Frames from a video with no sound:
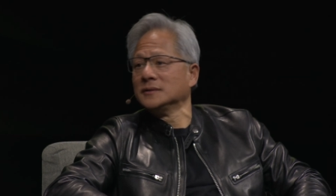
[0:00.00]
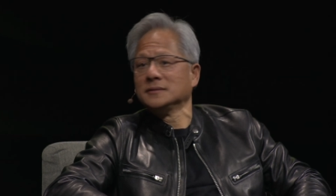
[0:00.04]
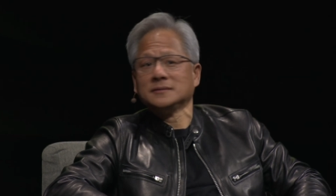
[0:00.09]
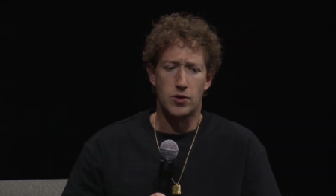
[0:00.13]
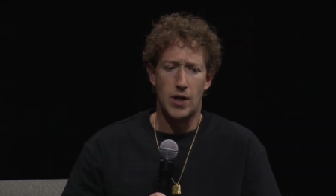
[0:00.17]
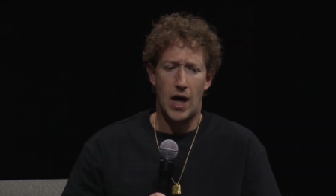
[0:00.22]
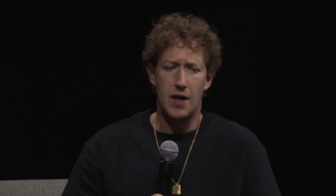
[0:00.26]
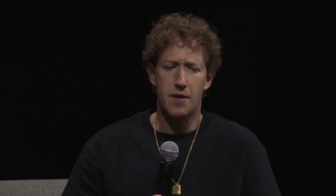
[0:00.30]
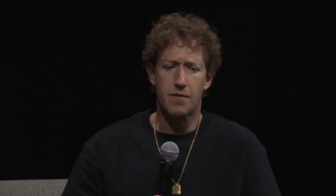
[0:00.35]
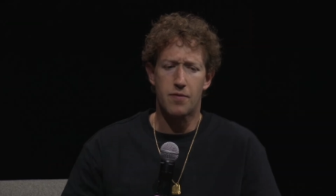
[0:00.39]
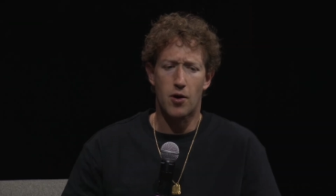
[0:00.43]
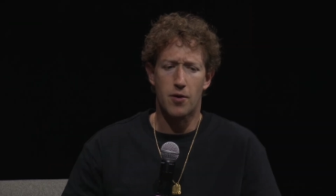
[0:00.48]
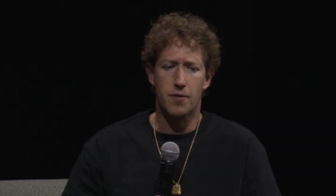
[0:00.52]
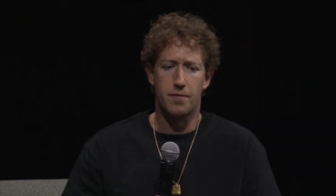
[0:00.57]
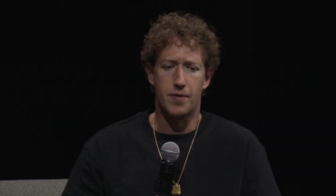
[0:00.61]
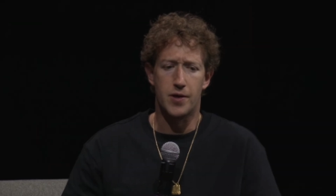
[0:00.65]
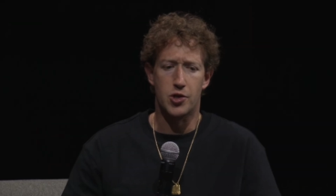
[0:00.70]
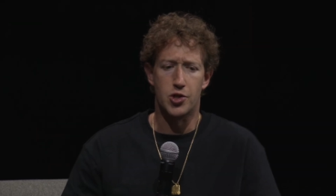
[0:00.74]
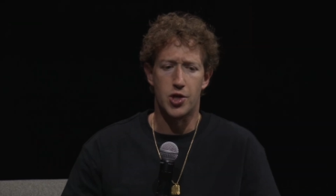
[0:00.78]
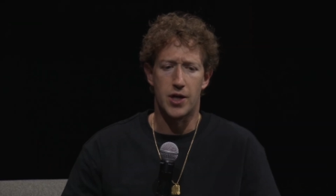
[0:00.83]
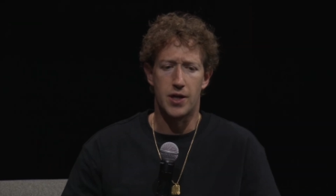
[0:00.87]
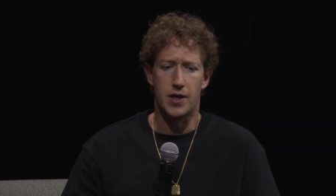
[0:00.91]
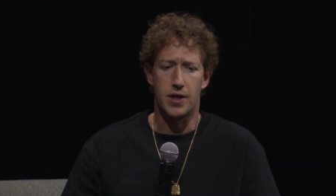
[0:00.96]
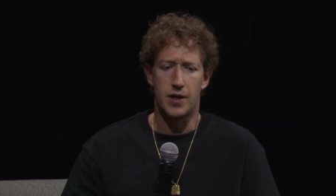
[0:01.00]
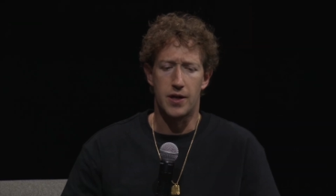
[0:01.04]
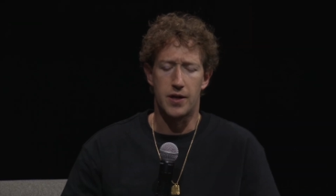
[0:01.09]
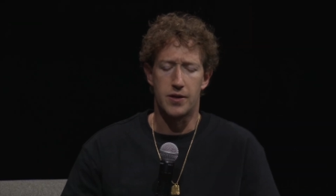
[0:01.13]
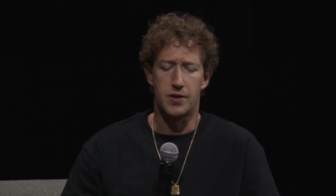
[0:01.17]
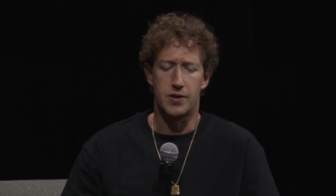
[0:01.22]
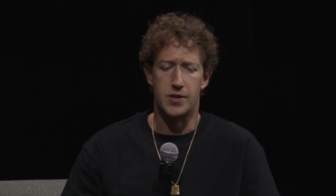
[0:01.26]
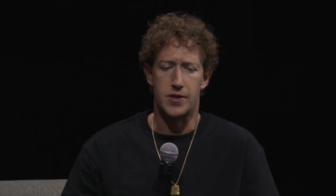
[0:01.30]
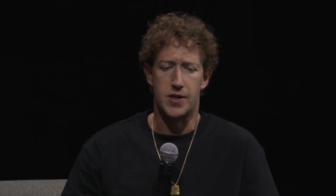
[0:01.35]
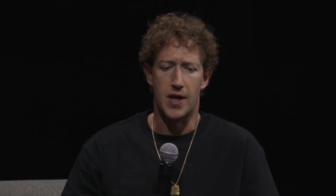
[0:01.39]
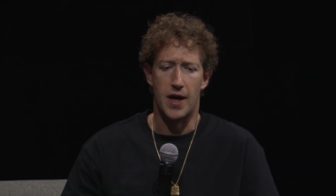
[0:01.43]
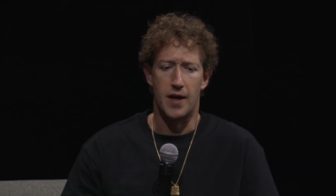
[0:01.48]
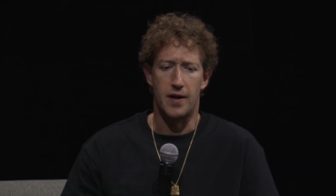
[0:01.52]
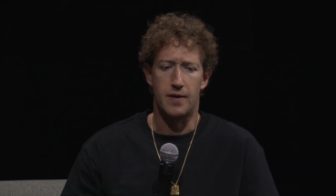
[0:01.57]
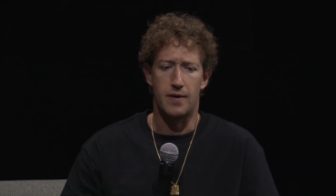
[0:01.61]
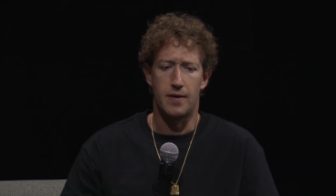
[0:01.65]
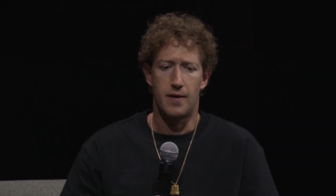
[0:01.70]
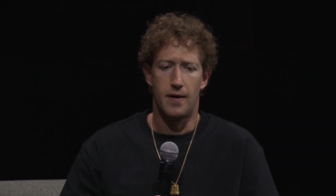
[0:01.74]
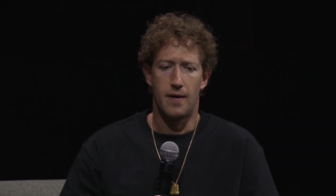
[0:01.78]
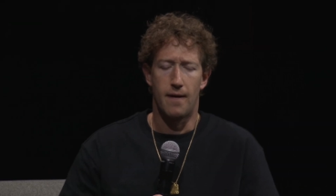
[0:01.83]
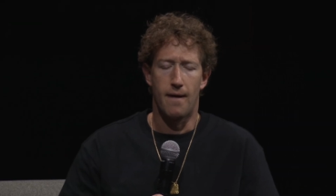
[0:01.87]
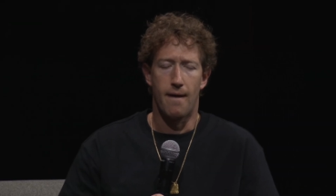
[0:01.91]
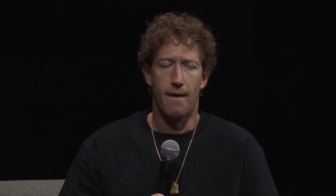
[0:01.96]
A lot of our vision is that
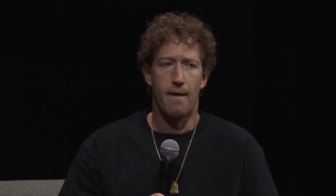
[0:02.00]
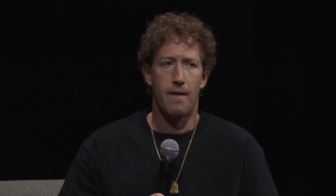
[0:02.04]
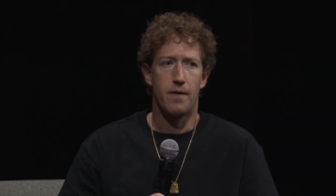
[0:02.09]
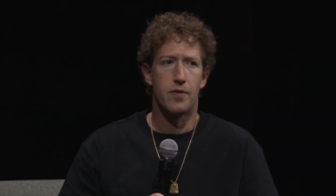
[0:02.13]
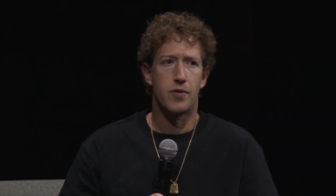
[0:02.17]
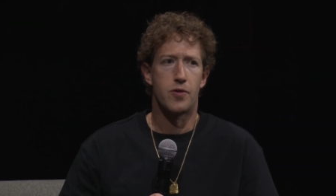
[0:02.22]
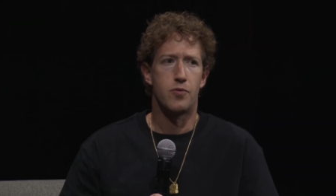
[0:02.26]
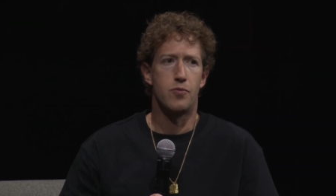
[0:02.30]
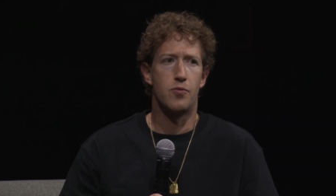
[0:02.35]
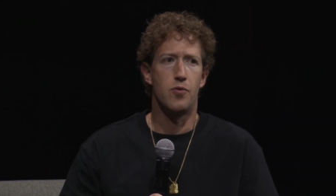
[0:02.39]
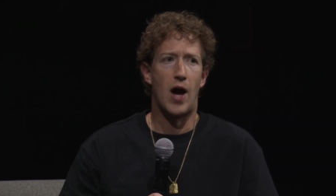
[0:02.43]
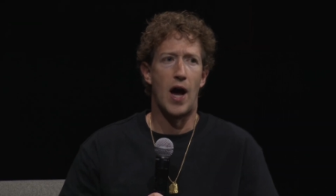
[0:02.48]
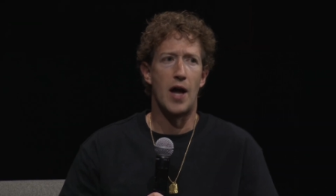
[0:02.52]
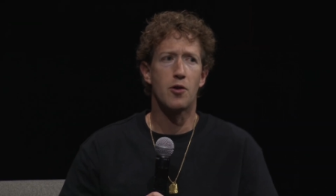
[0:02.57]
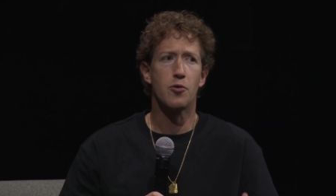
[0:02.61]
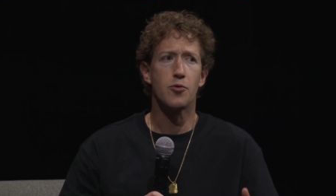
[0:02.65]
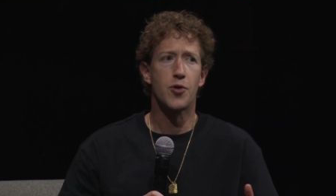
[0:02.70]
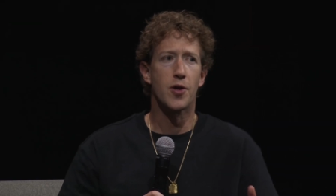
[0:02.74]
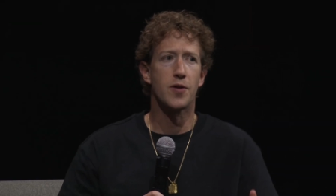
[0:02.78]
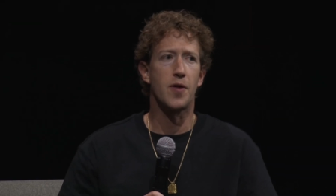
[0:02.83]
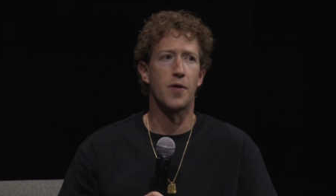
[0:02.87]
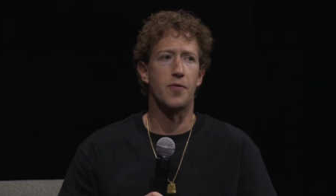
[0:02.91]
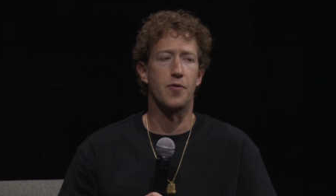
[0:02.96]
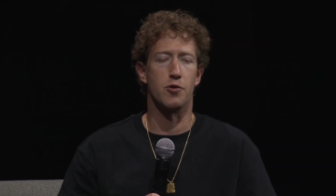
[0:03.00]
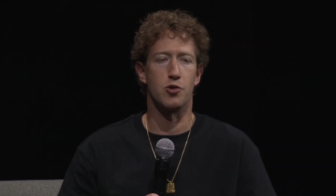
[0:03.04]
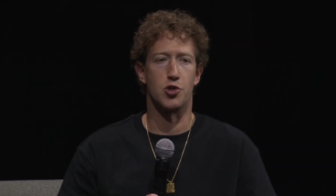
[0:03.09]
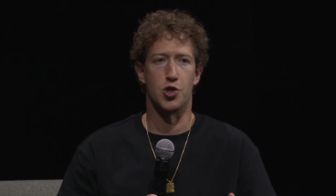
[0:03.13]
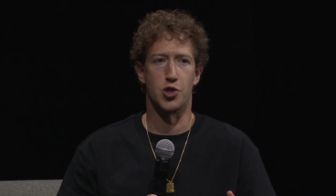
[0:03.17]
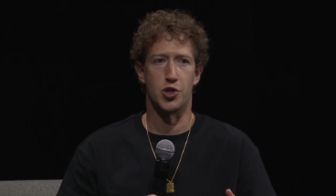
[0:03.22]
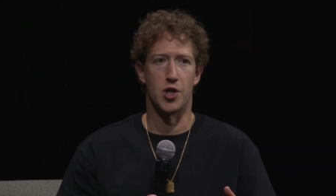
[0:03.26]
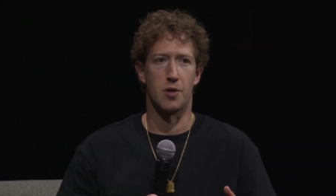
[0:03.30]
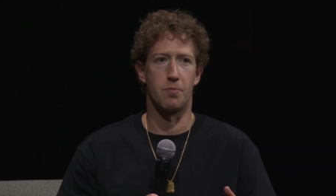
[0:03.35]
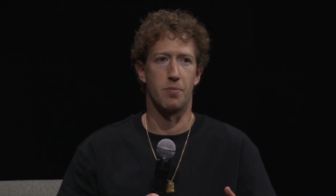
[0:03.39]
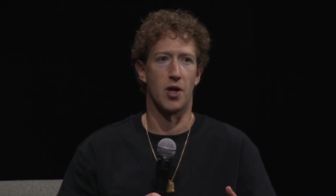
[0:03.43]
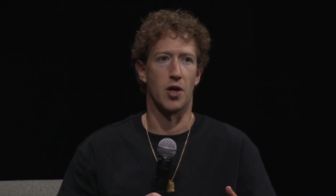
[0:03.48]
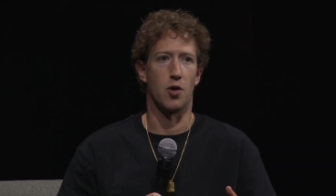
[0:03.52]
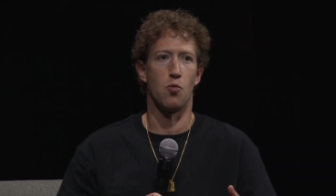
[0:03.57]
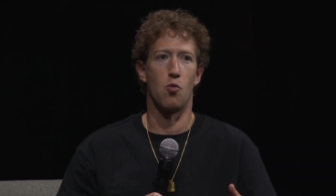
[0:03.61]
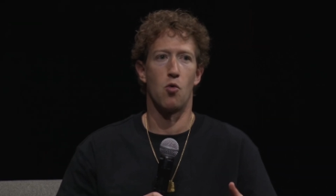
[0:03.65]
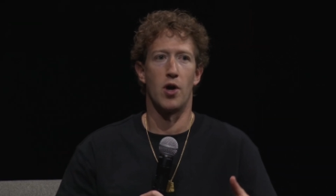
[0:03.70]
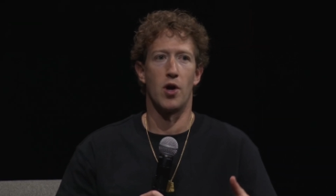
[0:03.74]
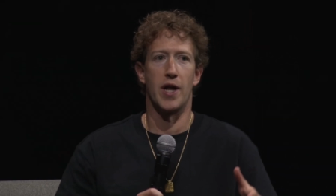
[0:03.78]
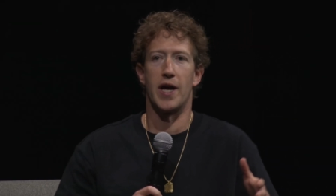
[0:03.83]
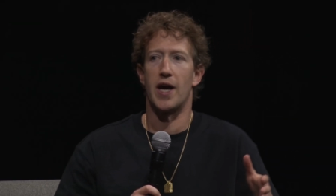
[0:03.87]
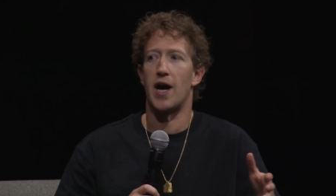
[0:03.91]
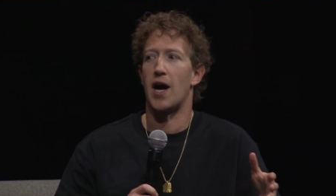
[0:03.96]
I don't think that there's just going to be like
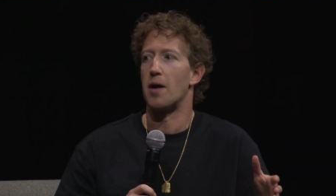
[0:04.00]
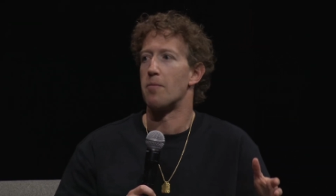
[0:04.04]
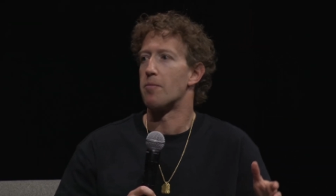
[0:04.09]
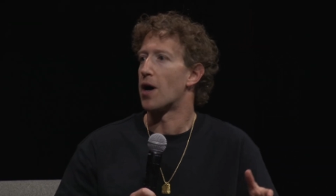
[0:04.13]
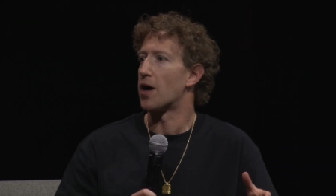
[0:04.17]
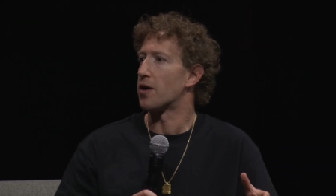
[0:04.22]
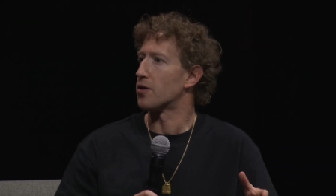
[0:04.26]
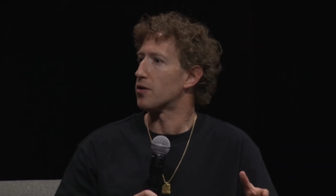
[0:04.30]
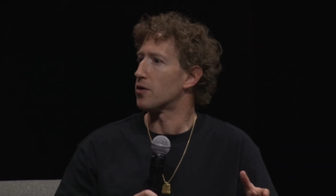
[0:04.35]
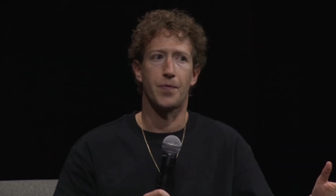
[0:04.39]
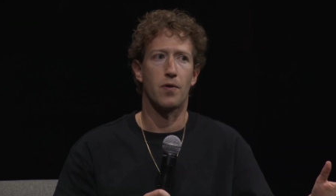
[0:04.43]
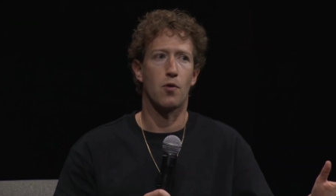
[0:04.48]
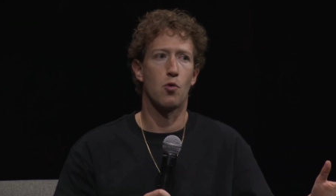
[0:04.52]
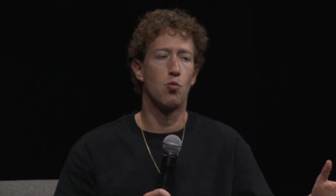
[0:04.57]
one AI model.